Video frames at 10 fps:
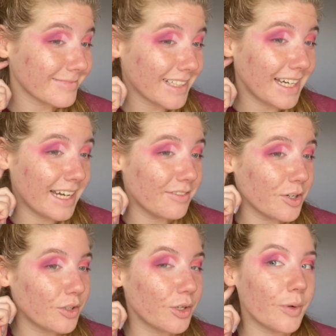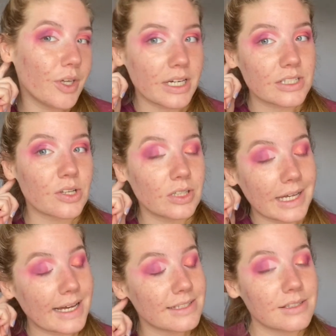I have no clue what you guys saw
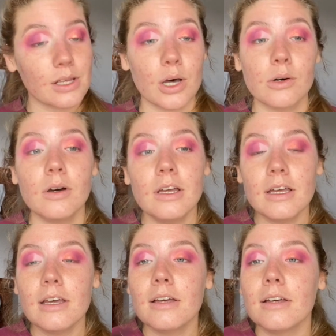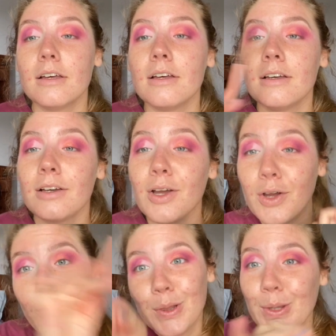last, so
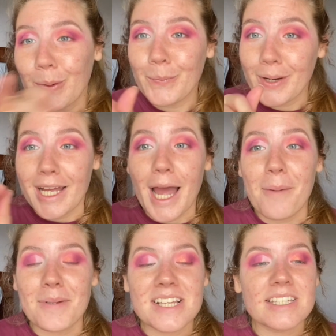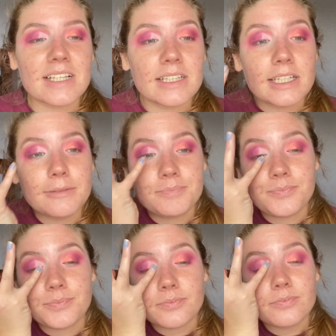little recap basically.
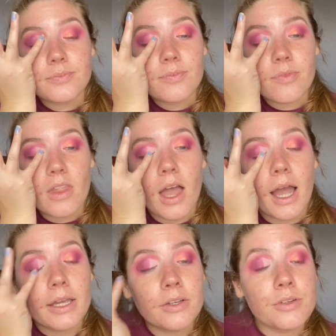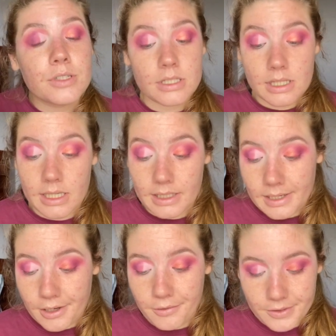I used the
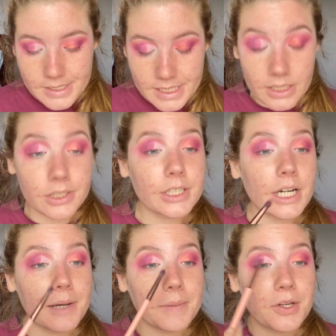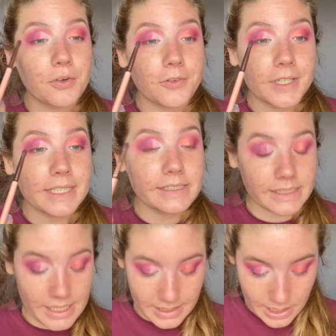e.l.f. concealer, cut my
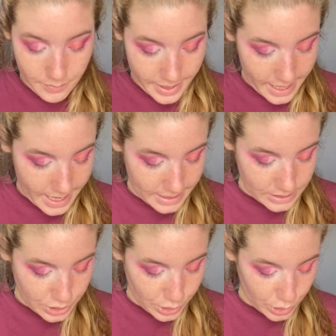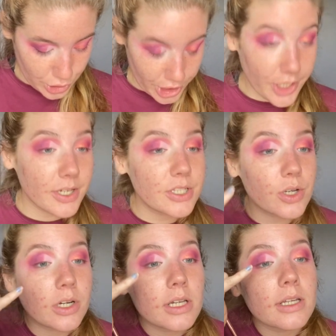crease, and then I went ahead and took cherry
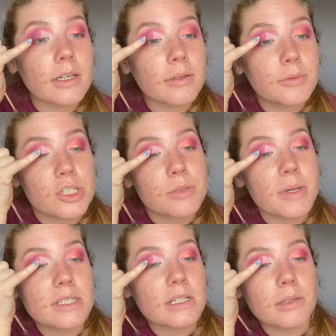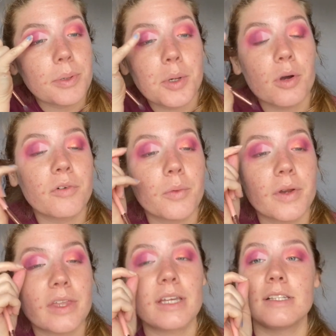soda and just basically put it over where
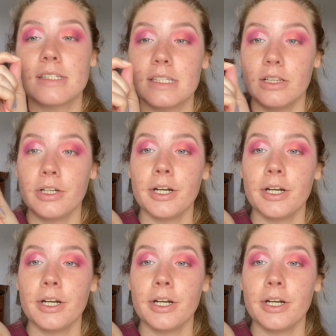the concealer